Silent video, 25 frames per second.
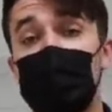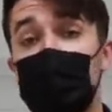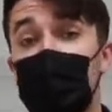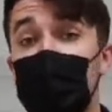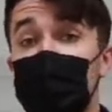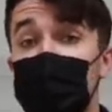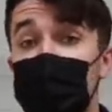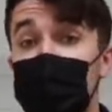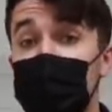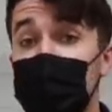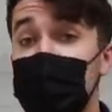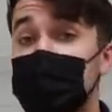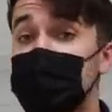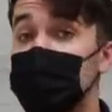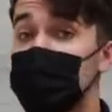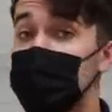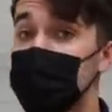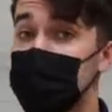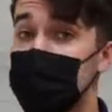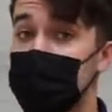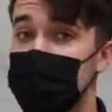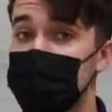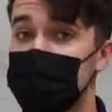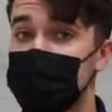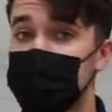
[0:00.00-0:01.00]
to offer that to your
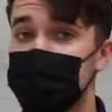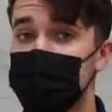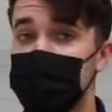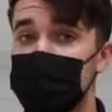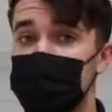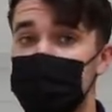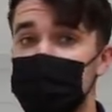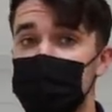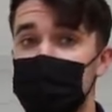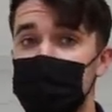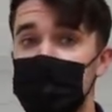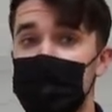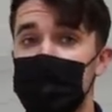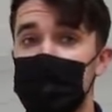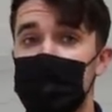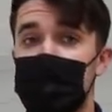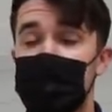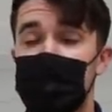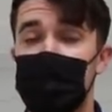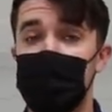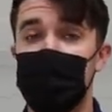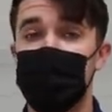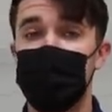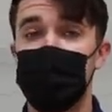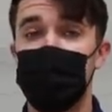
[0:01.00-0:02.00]
customers.
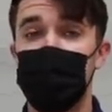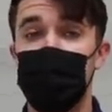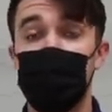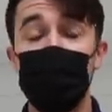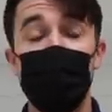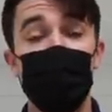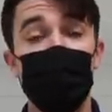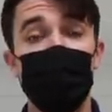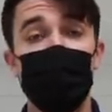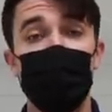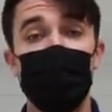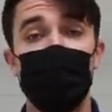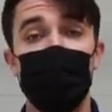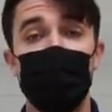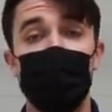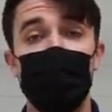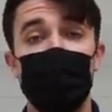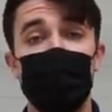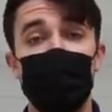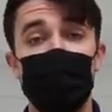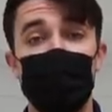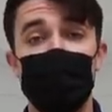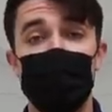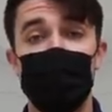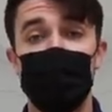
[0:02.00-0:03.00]
So what we want to show you
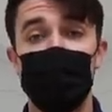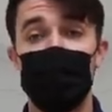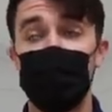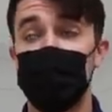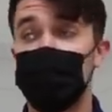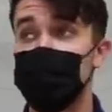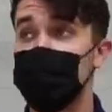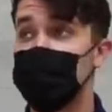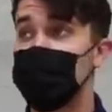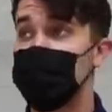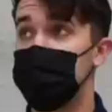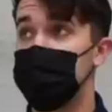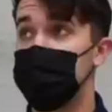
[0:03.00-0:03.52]
is to